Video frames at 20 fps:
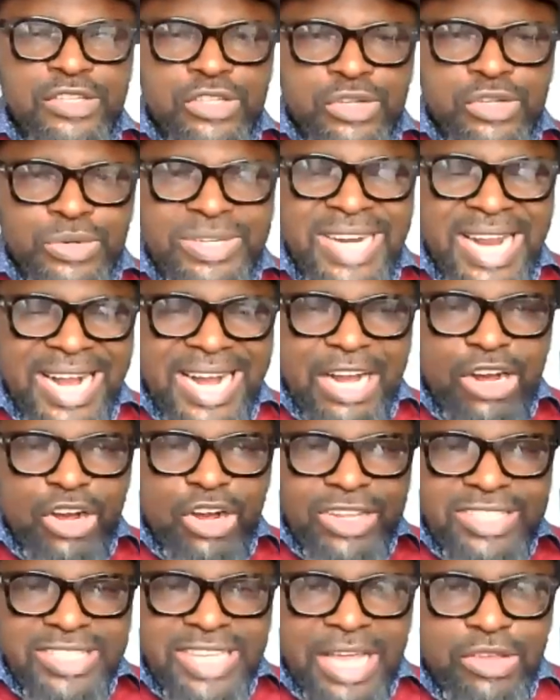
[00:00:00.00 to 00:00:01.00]
children
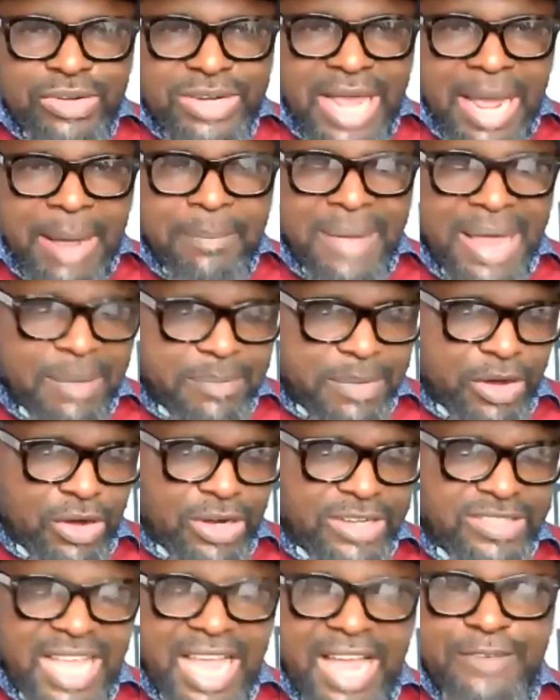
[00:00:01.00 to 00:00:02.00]
cannot tell you their mind
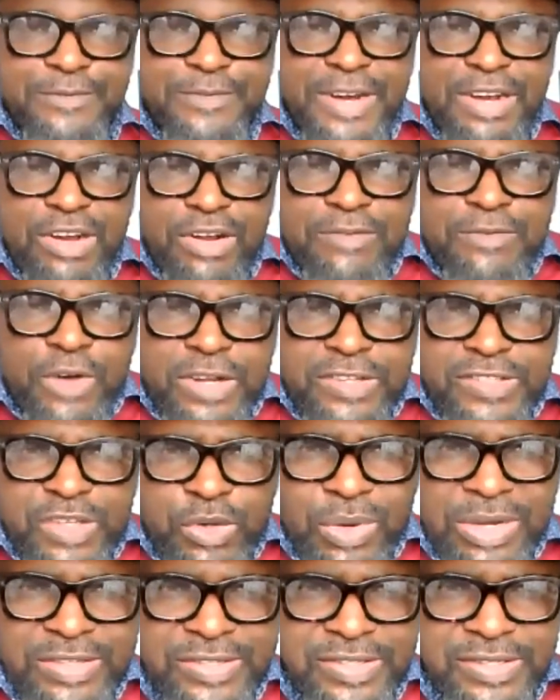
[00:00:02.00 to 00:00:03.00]
because they are afraid of
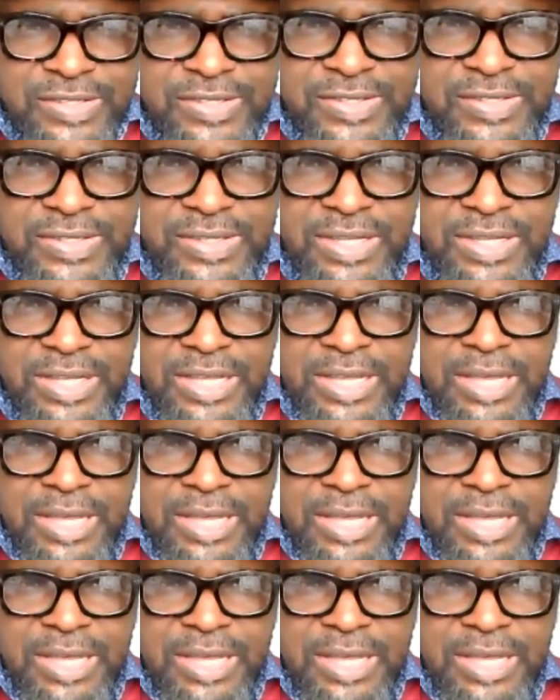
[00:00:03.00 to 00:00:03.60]
consequences.